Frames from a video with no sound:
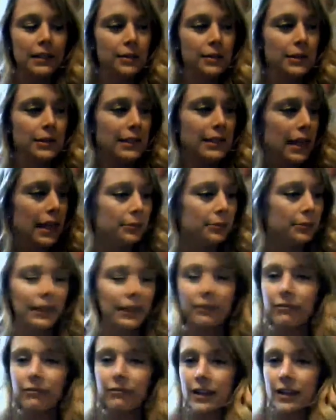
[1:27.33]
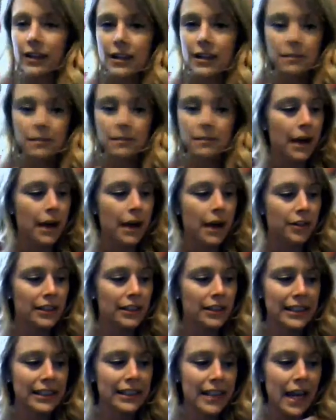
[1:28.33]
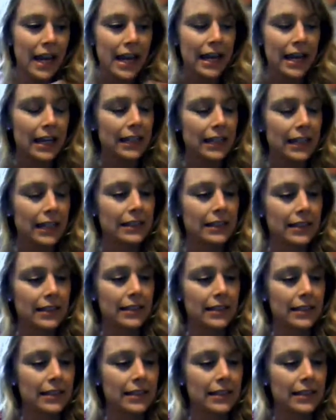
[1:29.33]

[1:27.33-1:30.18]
So it's got a really fun, modern design.